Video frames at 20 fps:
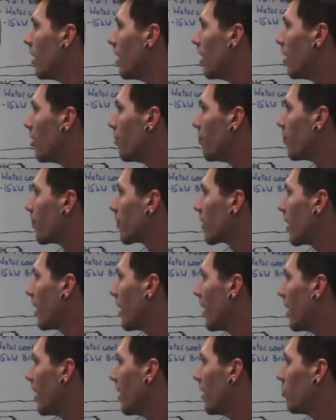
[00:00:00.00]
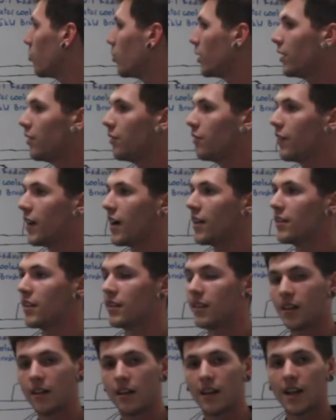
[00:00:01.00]
And we found
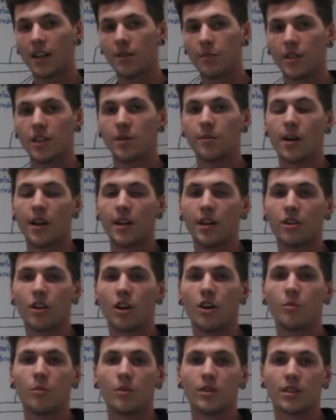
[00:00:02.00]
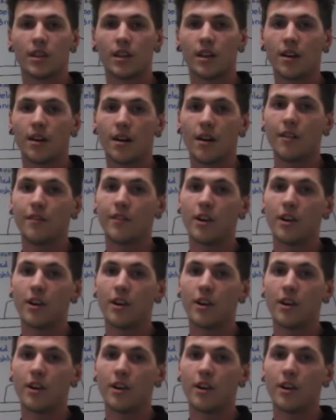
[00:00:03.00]
that the aluminium honeycomb was a